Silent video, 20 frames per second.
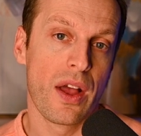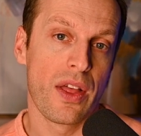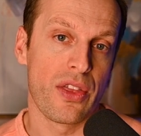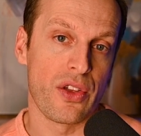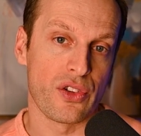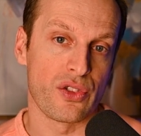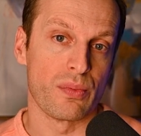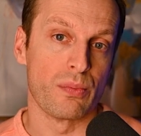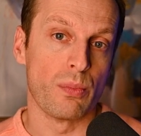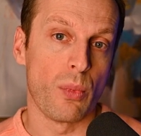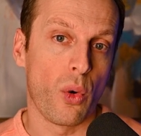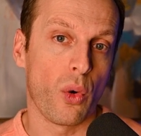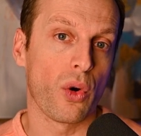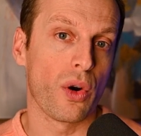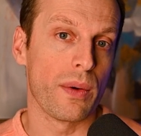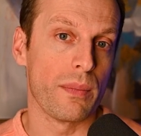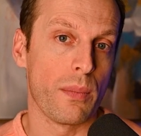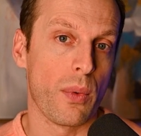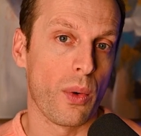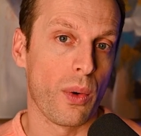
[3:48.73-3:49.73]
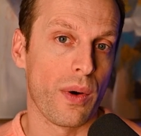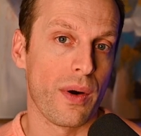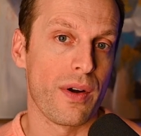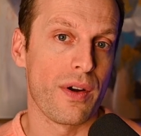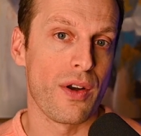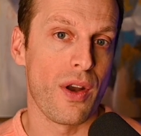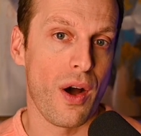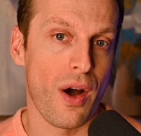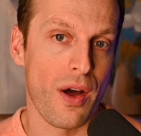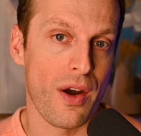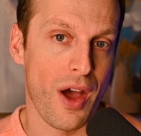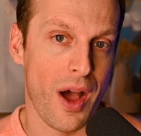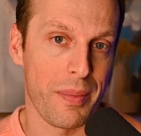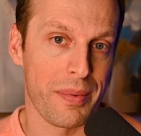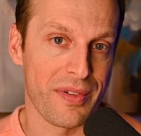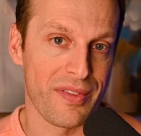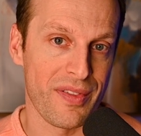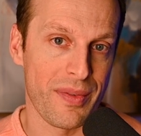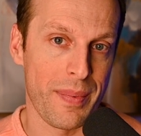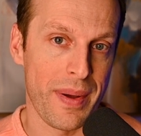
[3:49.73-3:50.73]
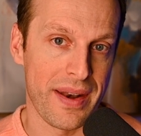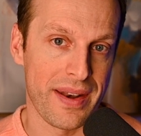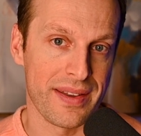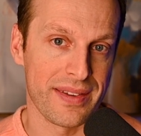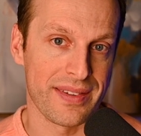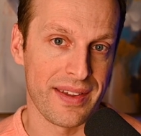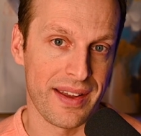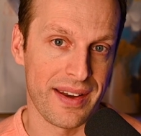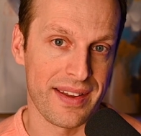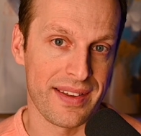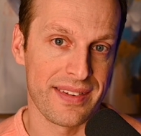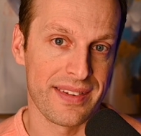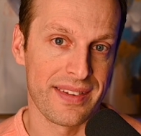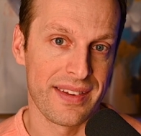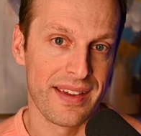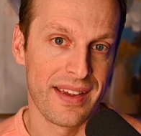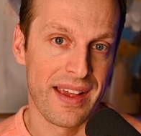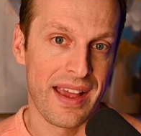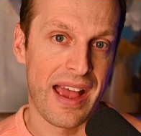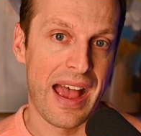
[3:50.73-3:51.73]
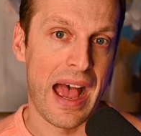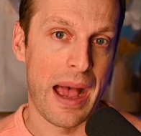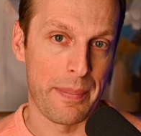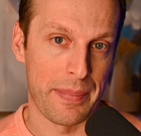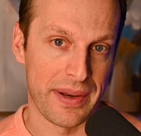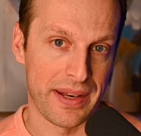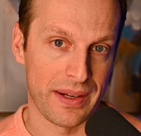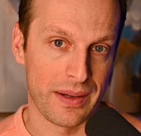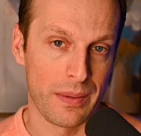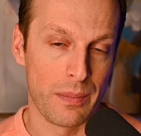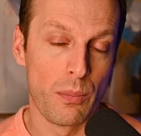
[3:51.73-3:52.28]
there's more and more non operative appendicitis happening.